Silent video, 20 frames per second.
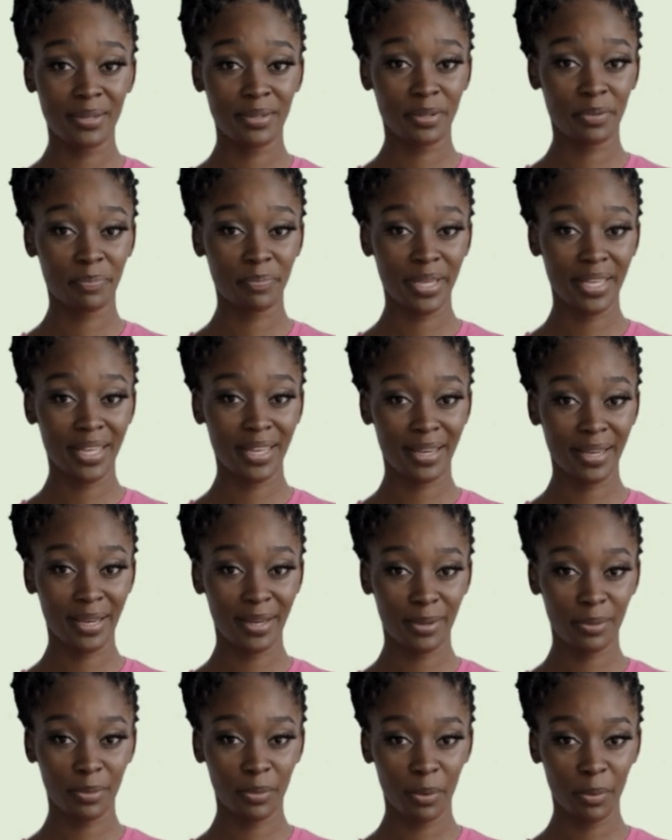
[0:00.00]
urea,
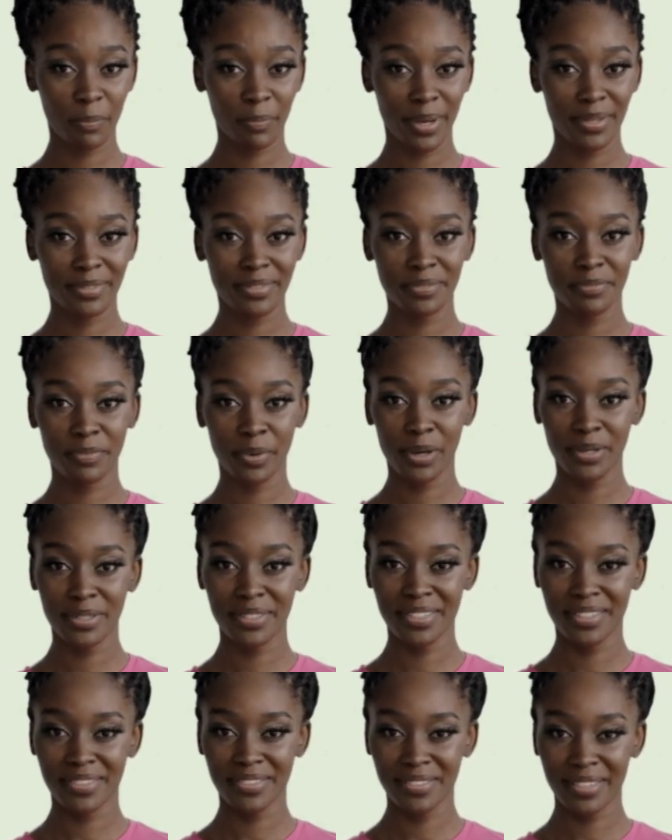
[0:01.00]
hormones,
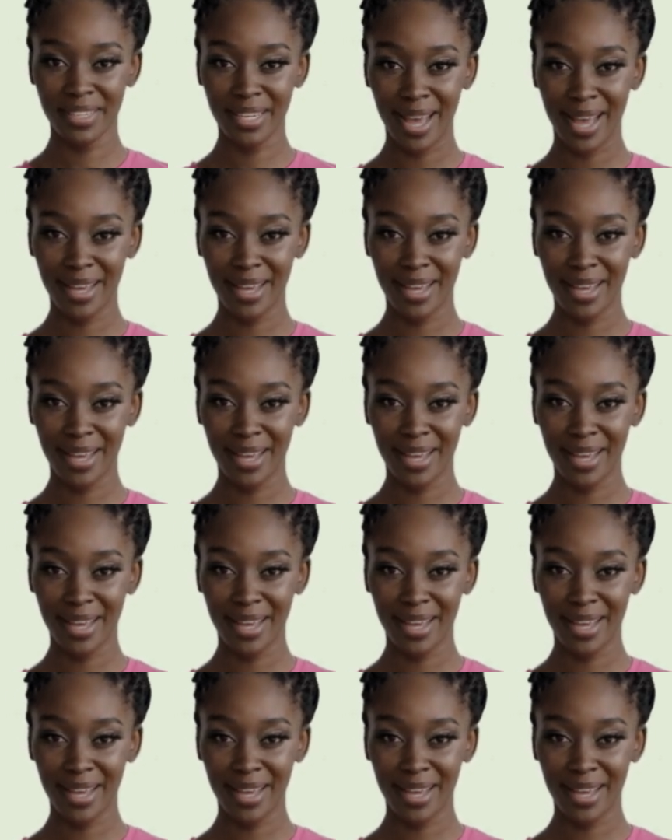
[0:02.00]
proteins,